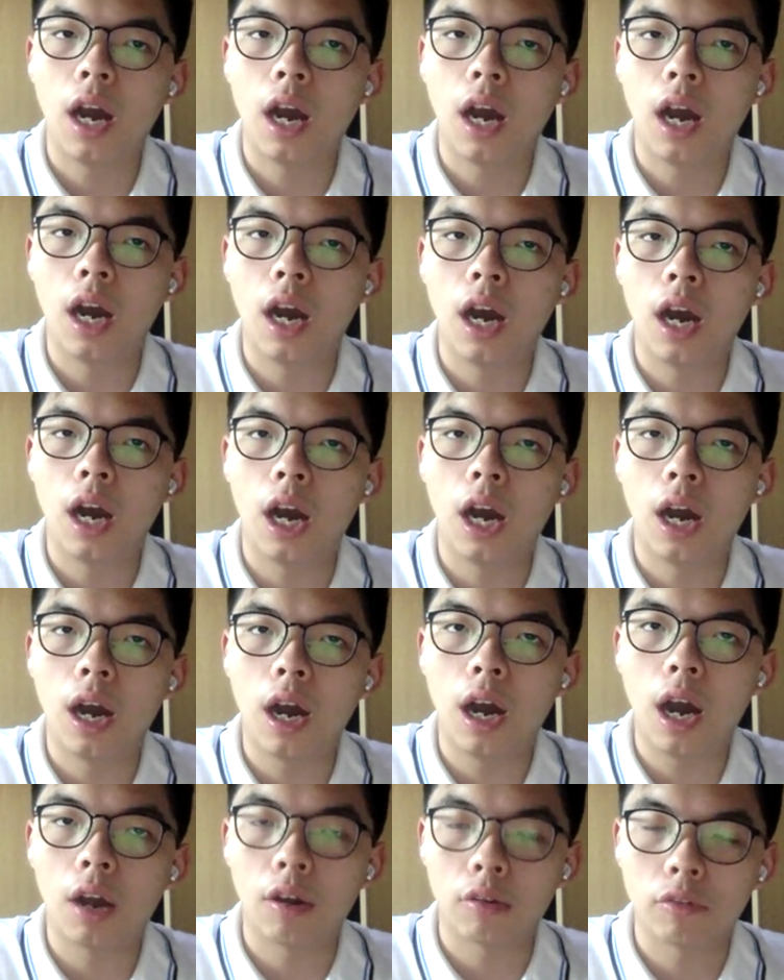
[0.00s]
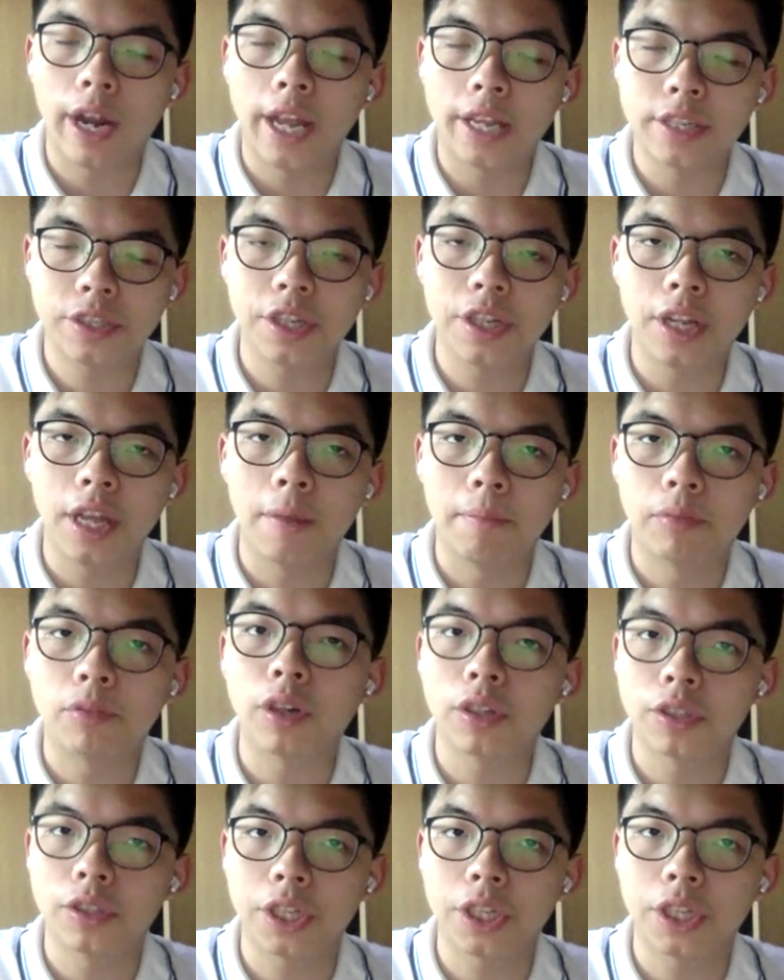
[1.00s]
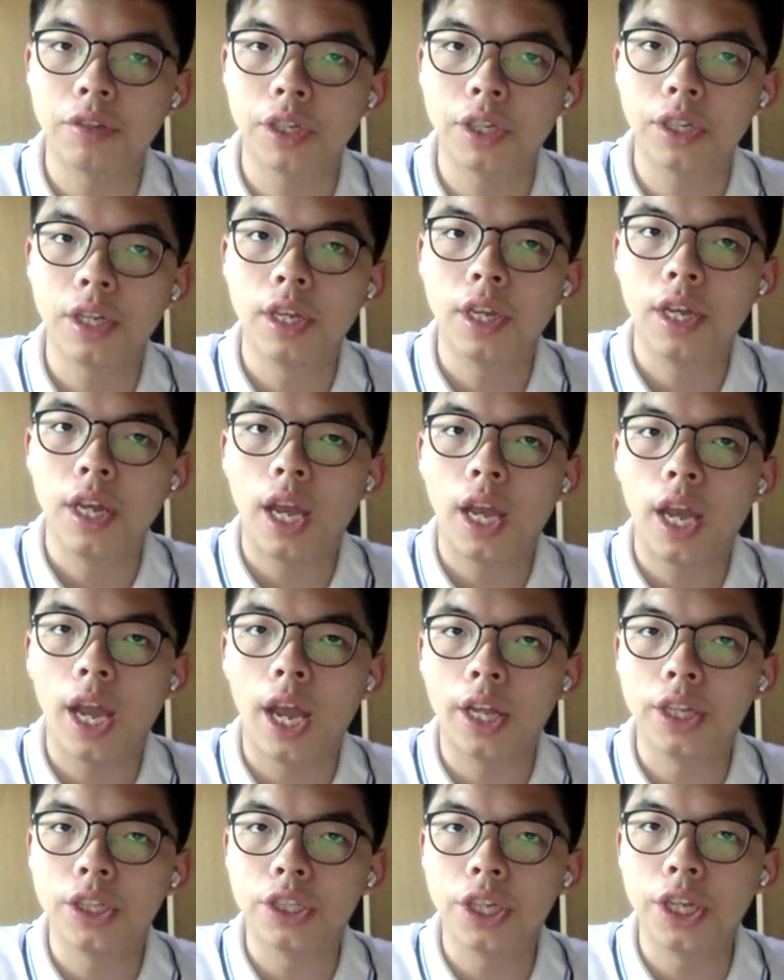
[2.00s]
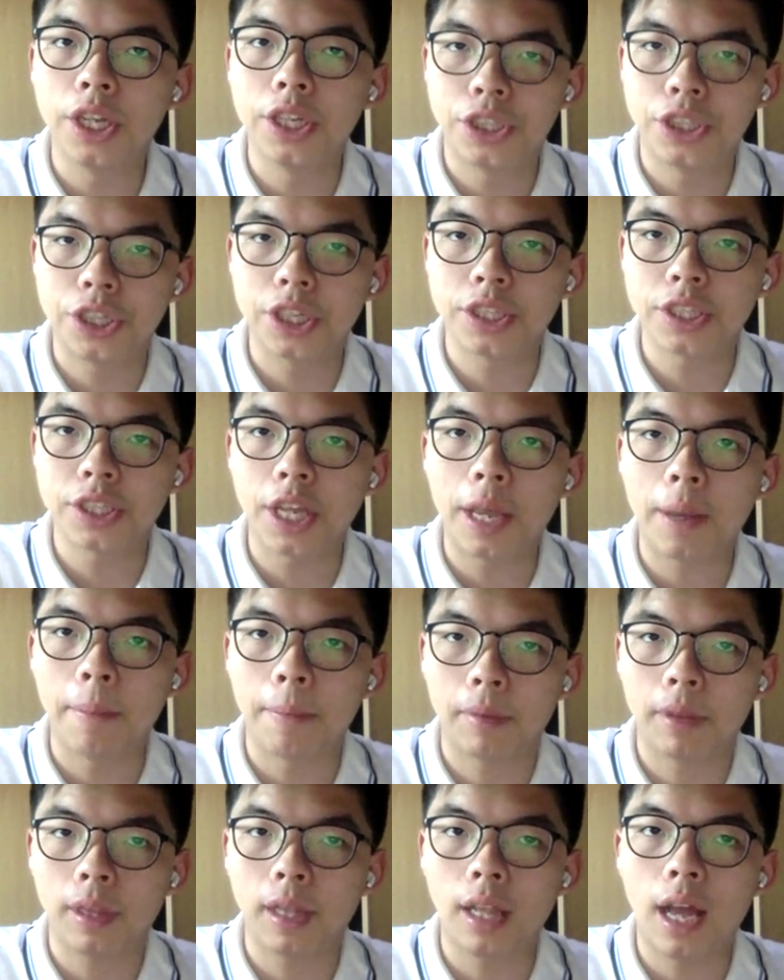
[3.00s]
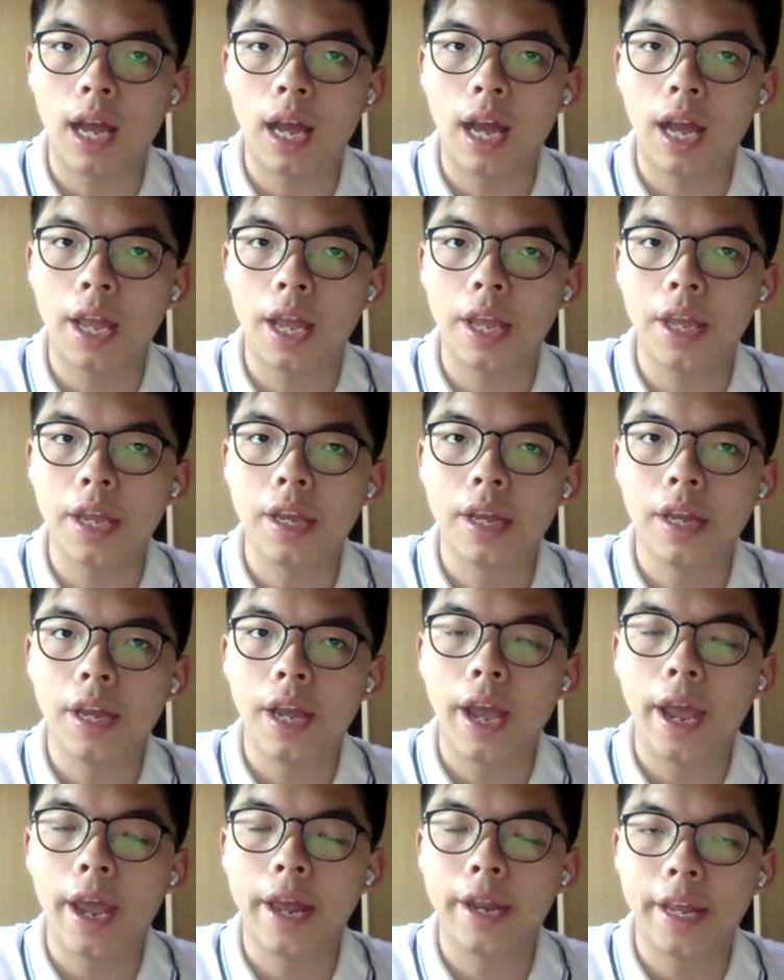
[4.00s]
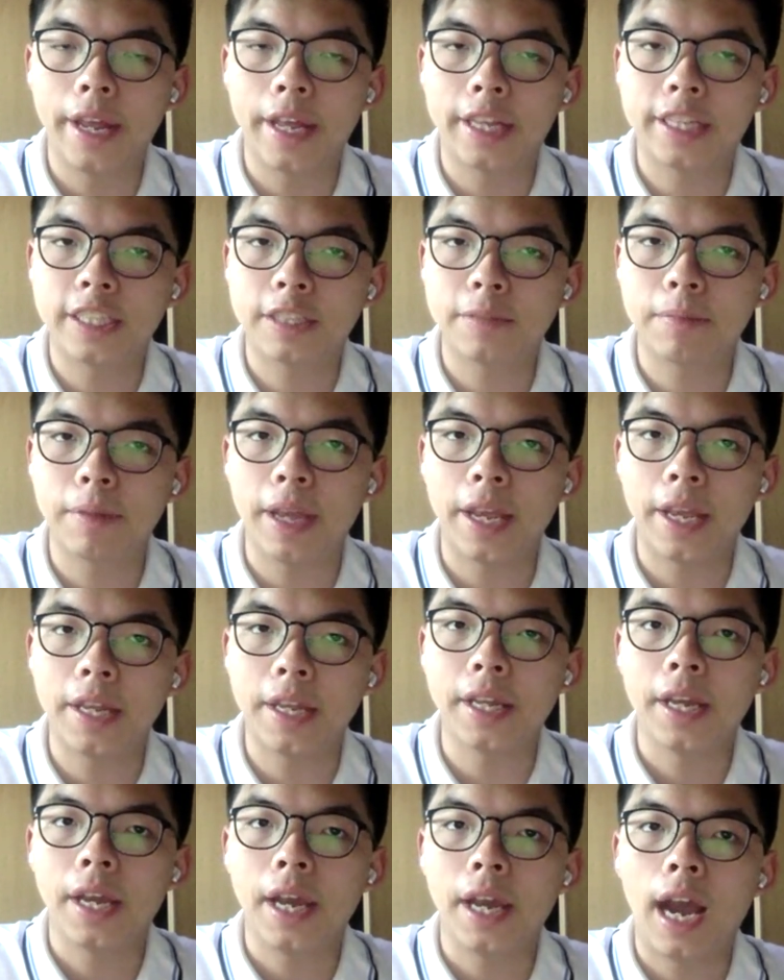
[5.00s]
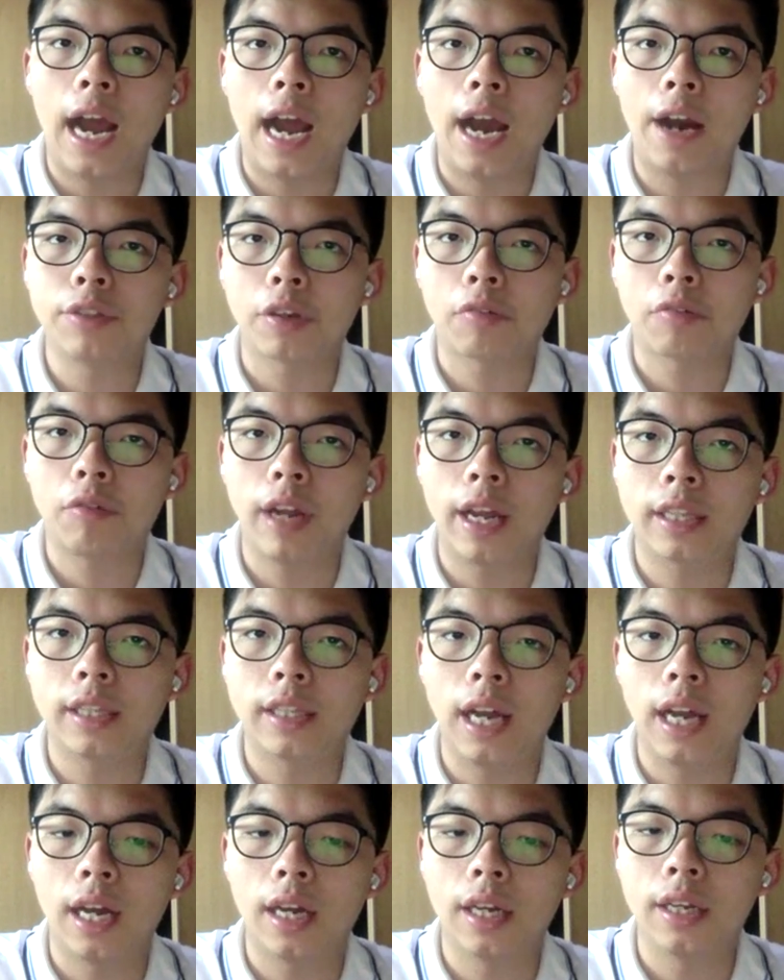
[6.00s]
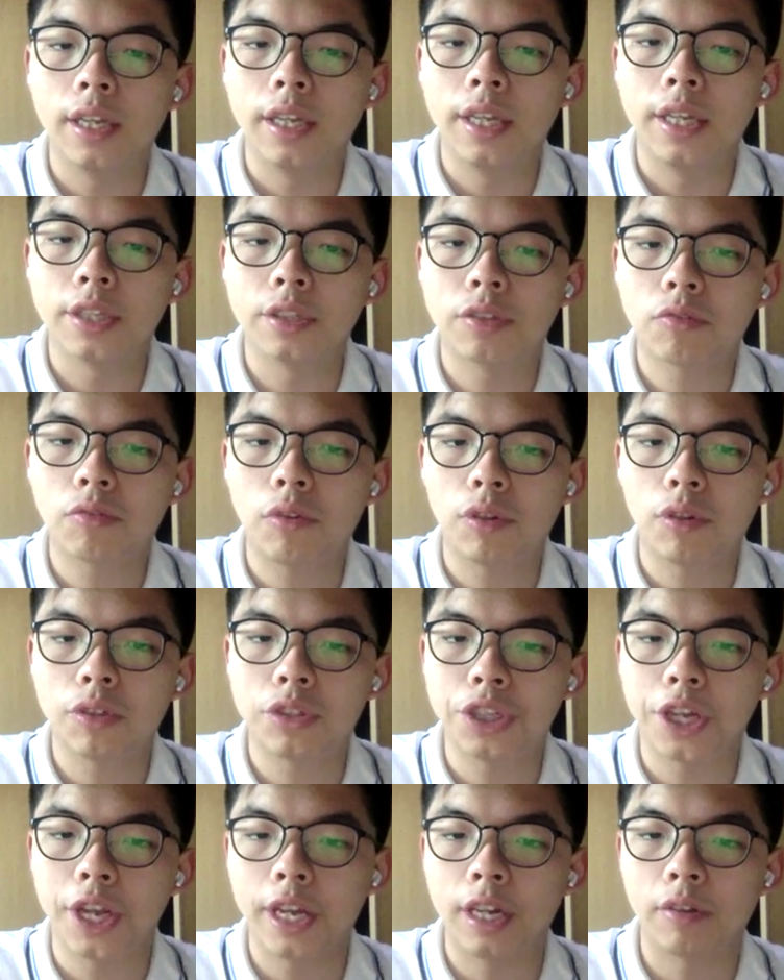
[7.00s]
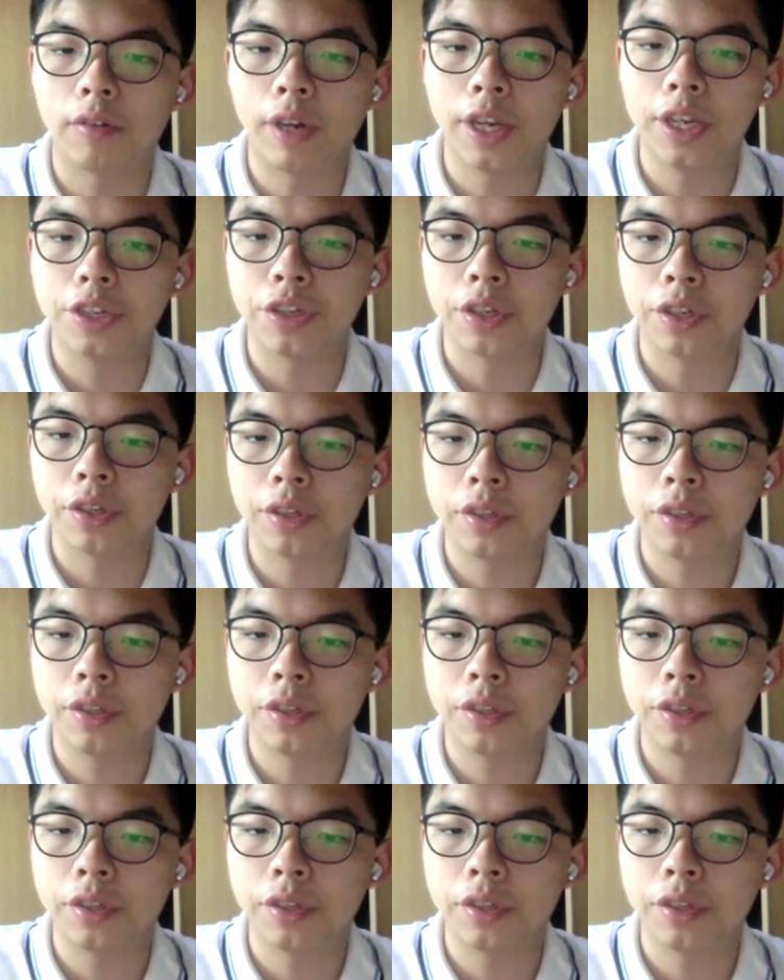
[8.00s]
are arrested and prosecuted. And it just implied and explained how the crackdown is cross generation.